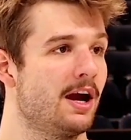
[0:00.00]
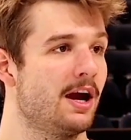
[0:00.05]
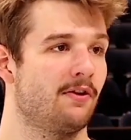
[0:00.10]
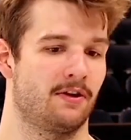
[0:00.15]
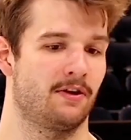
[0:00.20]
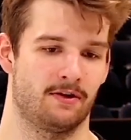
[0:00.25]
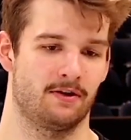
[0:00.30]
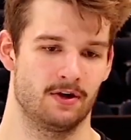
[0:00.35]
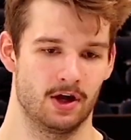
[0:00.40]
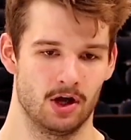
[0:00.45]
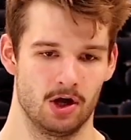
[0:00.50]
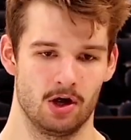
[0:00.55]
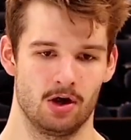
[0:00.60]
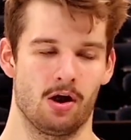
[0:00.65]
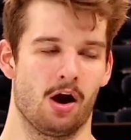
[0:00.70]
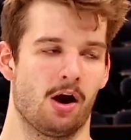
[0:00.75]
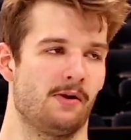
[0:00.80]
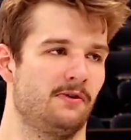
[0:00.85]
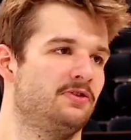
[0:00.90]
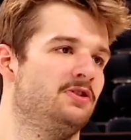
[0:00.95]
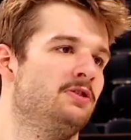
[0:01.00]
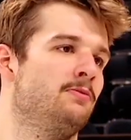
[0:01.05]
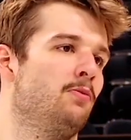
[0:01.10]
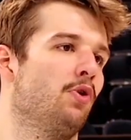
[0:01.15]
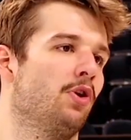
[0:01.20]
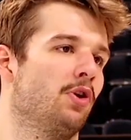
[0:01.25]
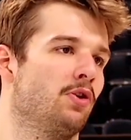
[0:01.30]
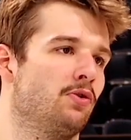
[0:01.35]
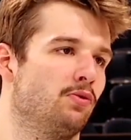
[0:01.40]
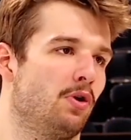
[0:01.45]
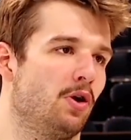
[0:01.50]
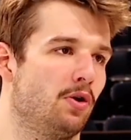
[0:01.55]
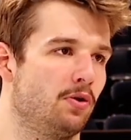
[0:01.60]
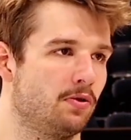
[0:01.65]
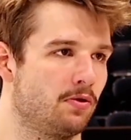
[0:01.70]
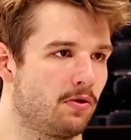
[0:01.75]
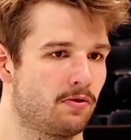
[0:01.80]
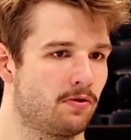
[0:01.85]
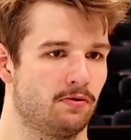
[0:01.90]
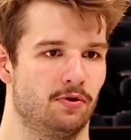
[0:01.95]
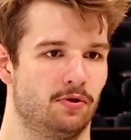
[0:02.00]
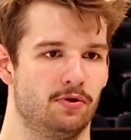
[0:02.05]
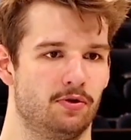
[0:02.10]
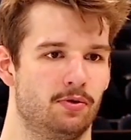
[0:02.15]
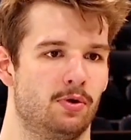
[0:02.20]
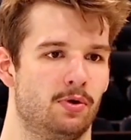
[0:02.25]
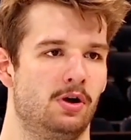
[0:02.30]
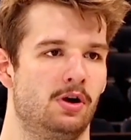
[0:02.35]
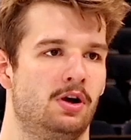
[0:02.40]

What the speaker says: And then obviously more growth through